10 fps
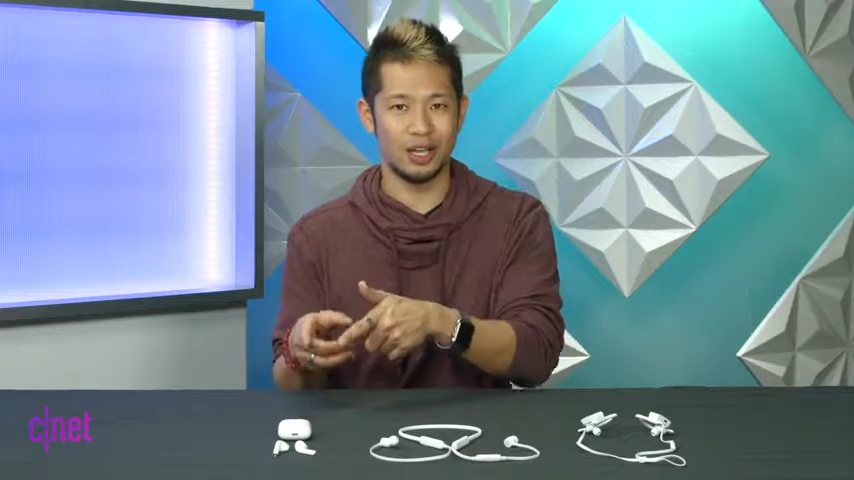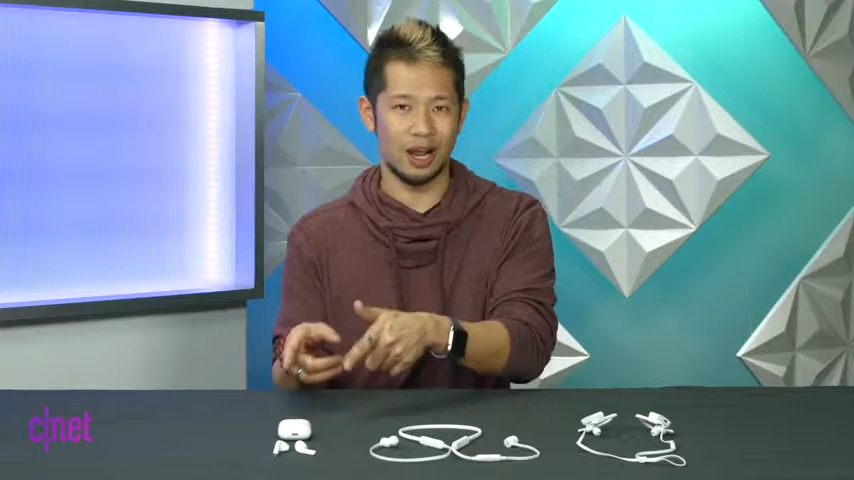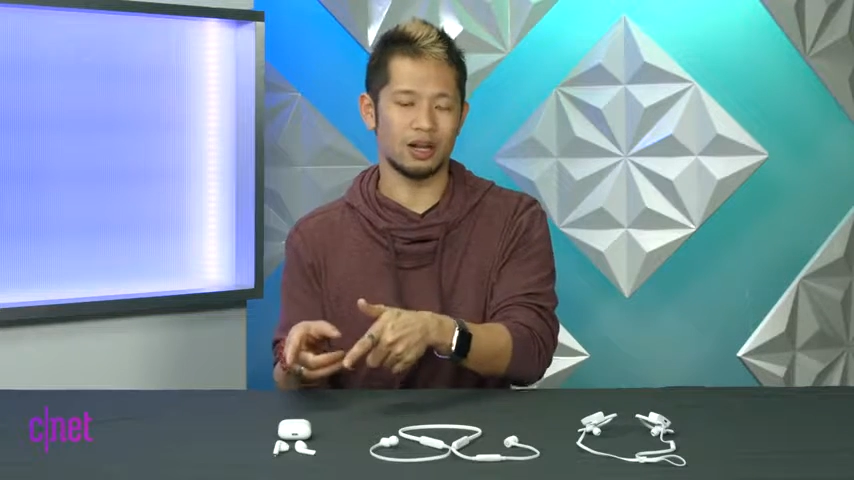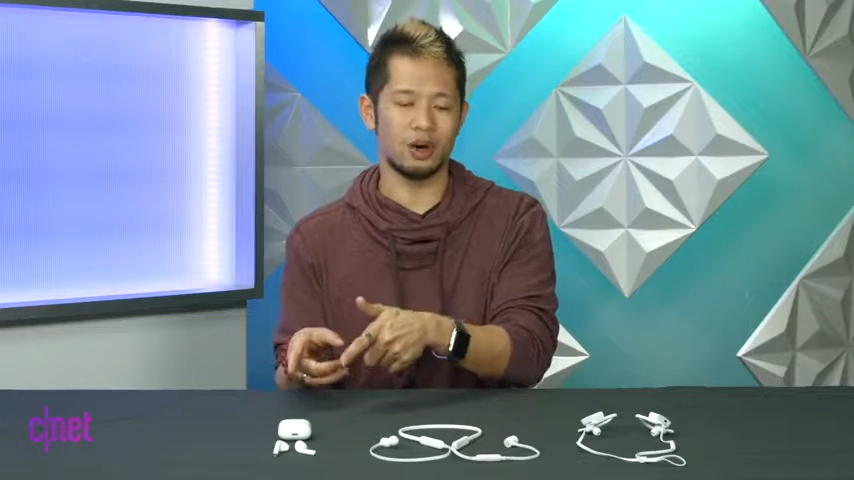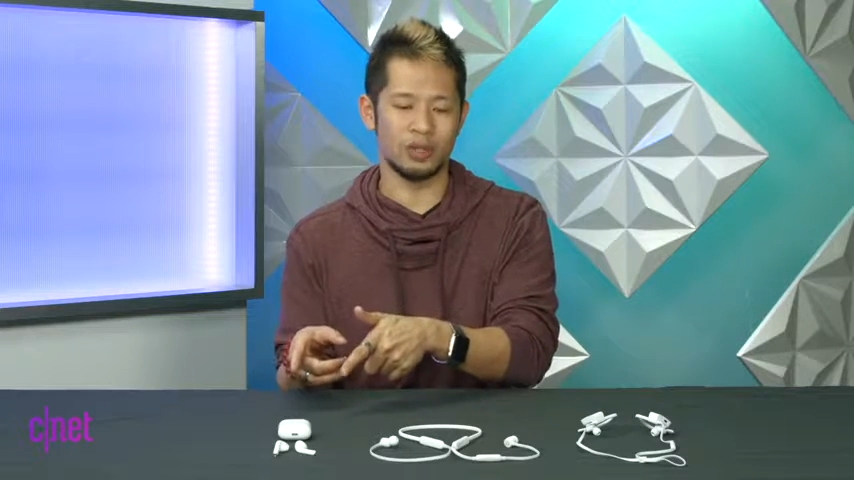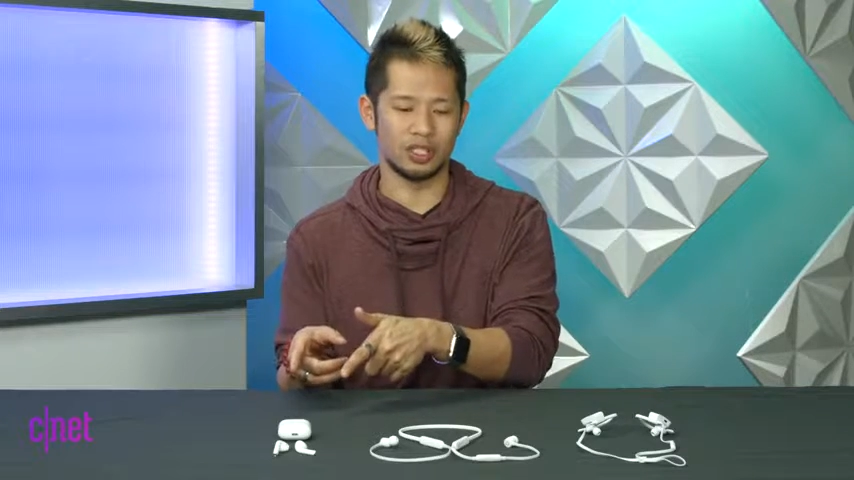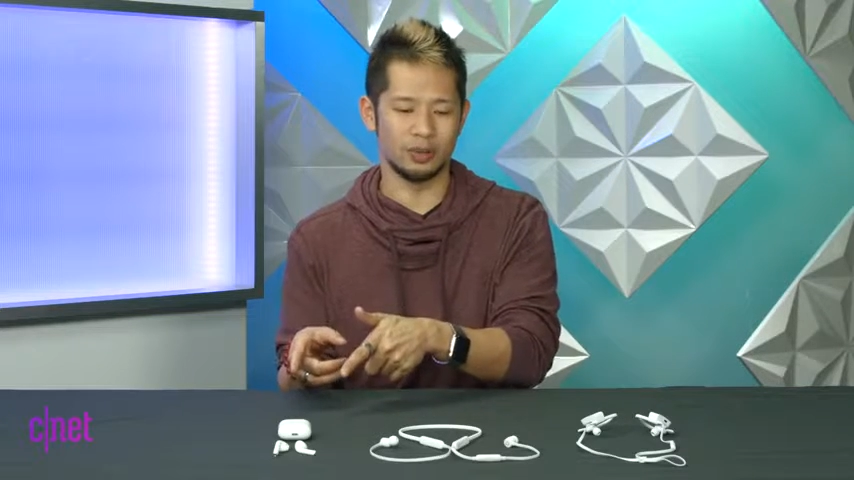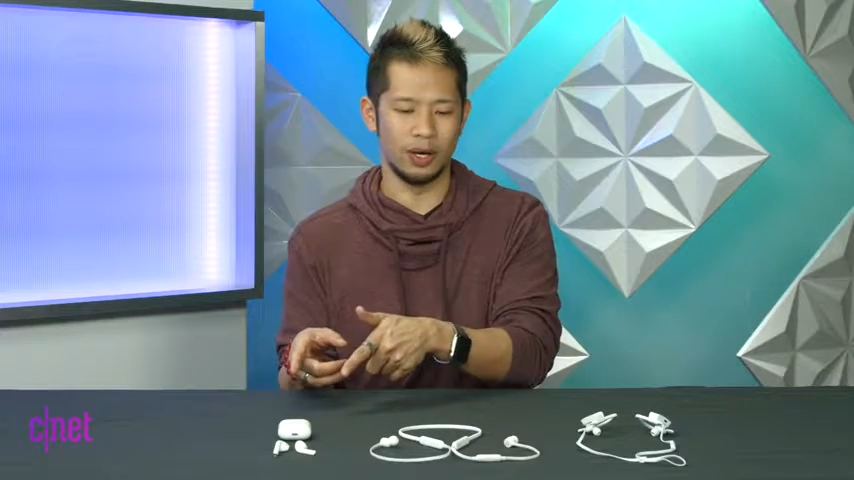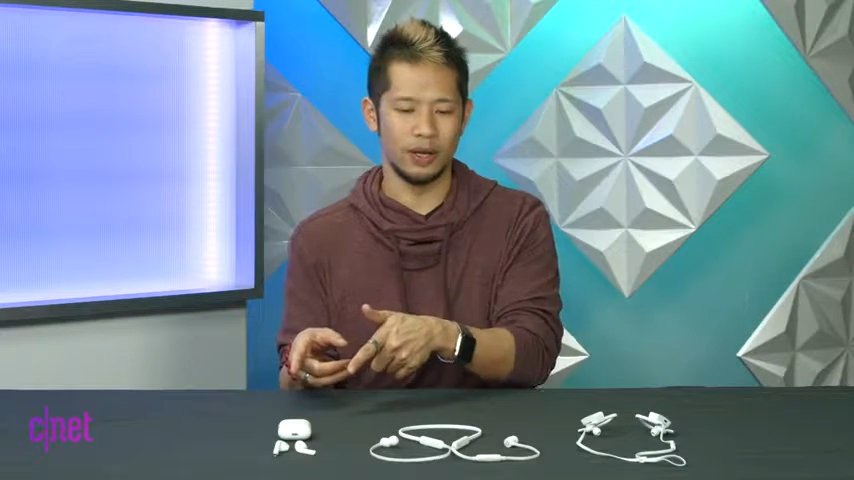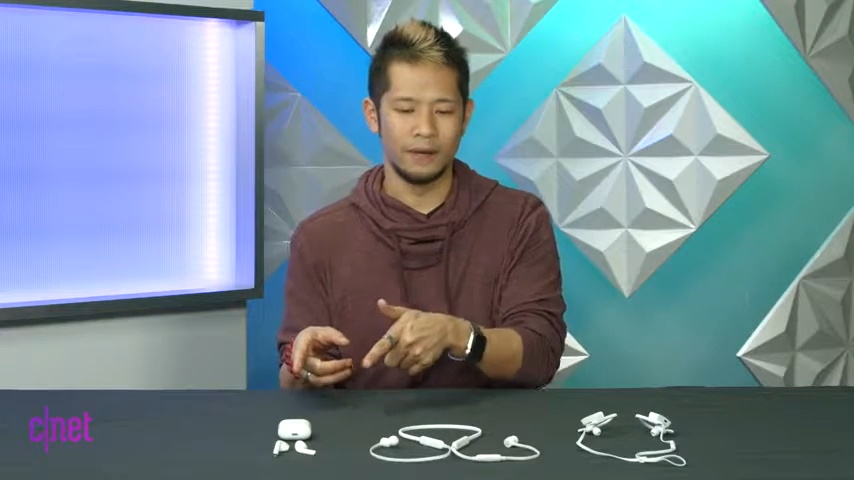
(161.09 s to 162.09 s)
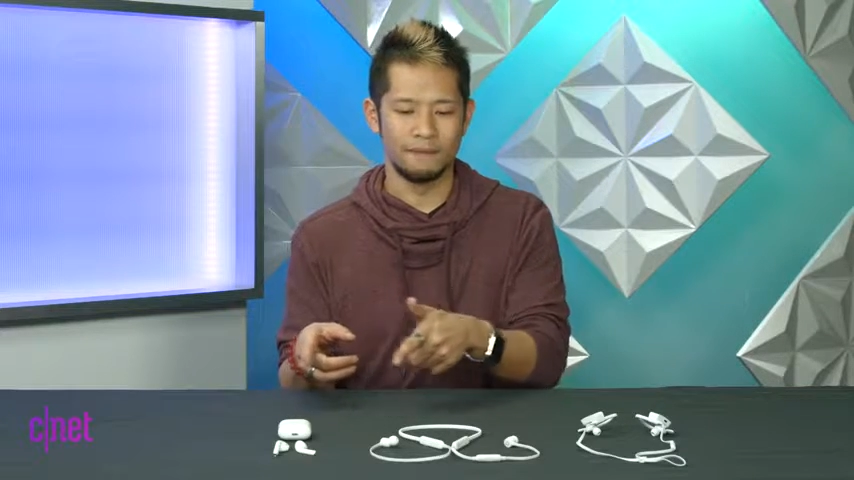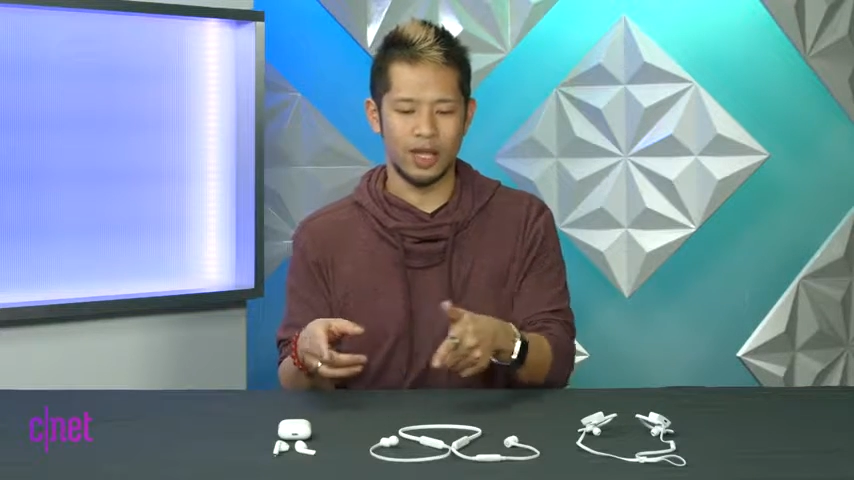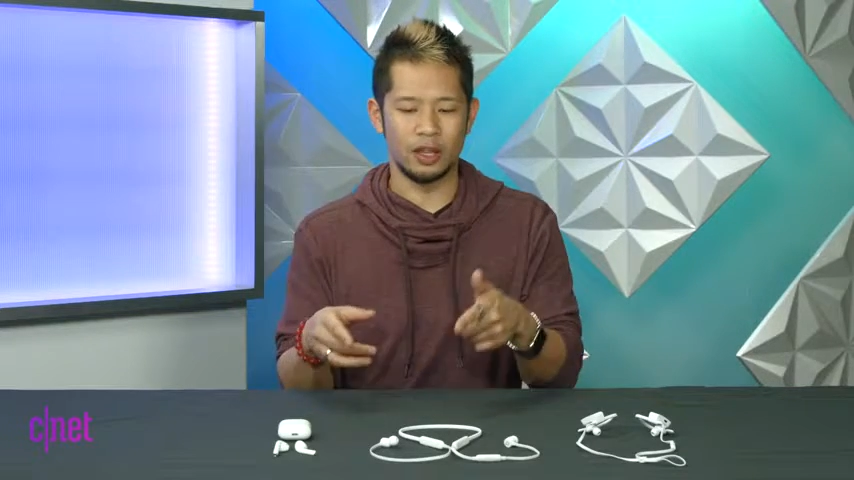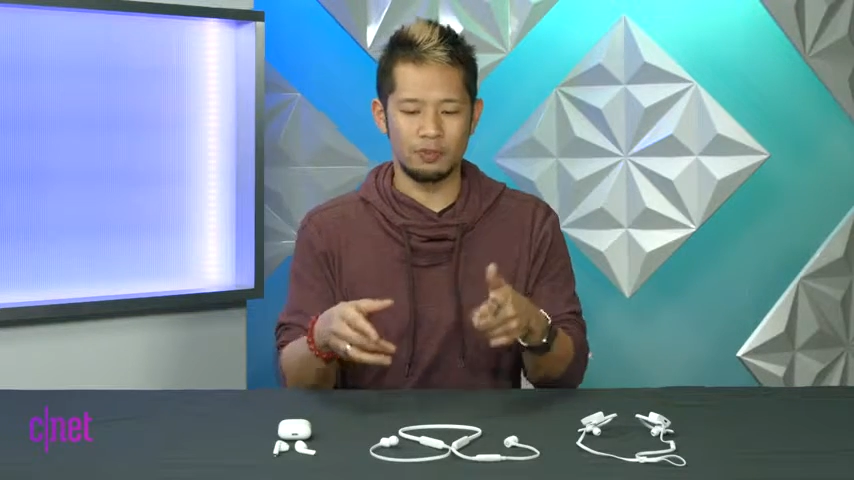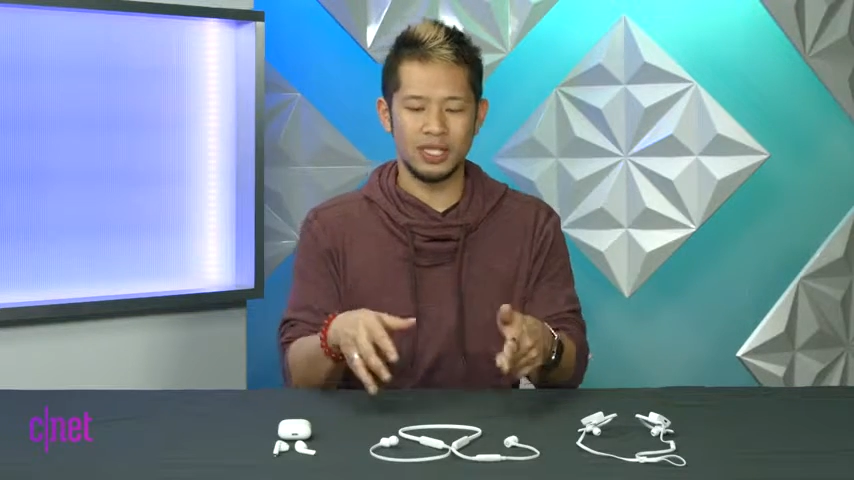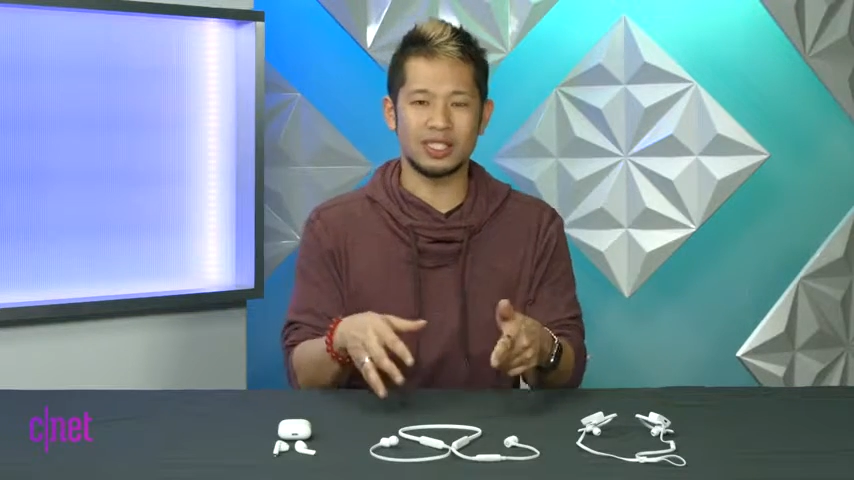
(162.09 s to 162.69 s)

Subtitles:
you got to go this way. Now, the